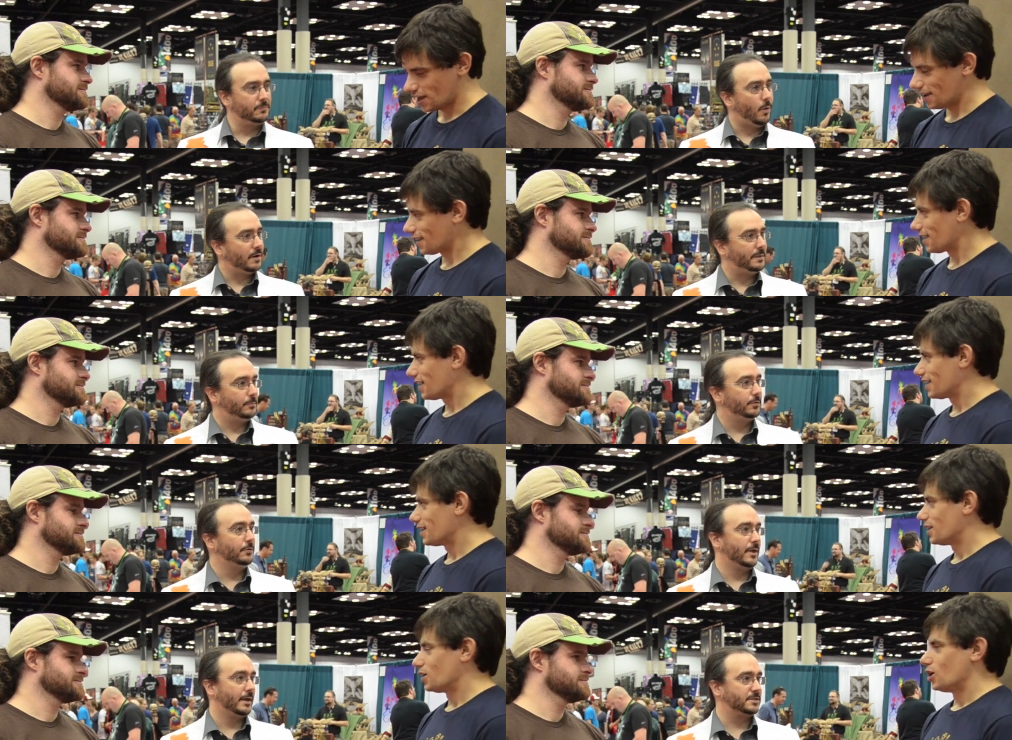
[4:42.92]
Speaker 1: walk people
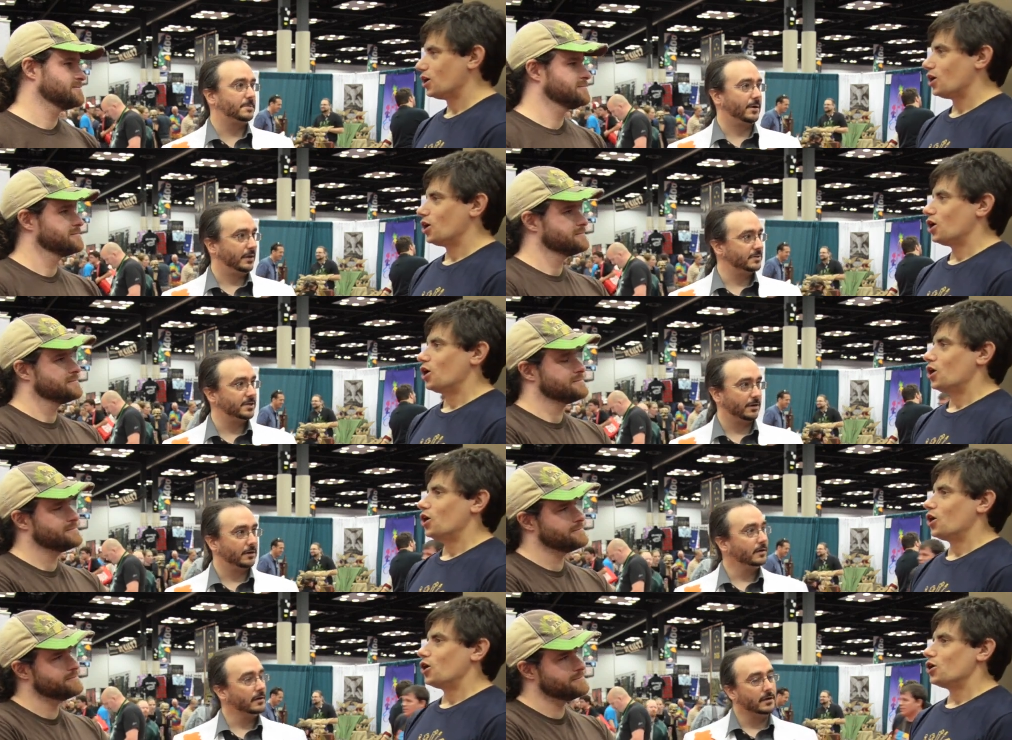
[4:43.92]
through that experience here.
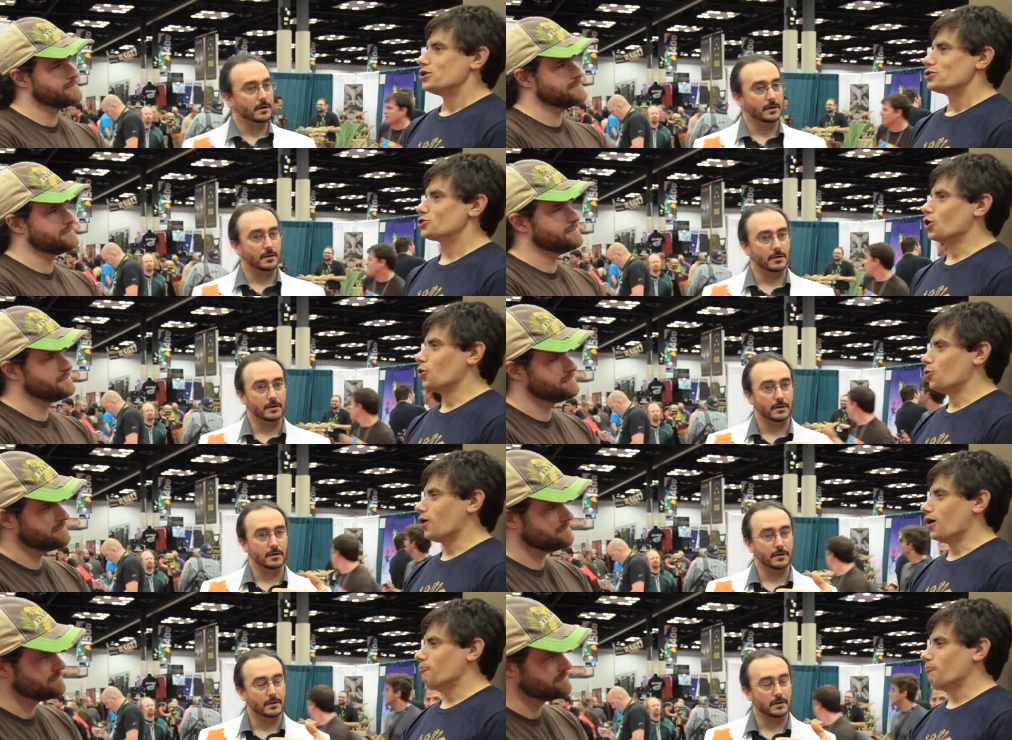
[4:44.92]
Speaker 2: So,